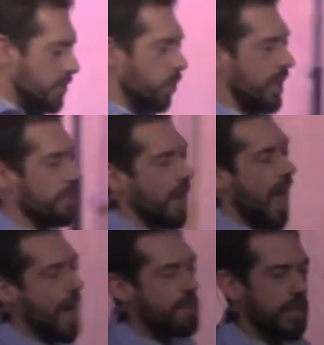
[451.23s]

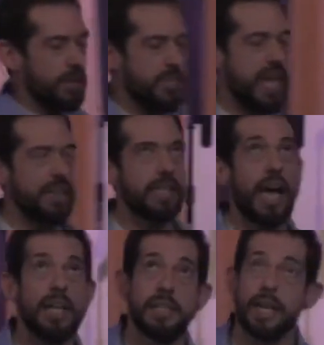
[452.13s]
25, understand the
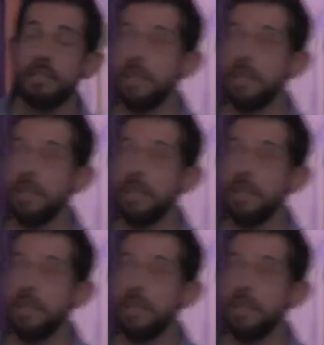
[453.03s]
context,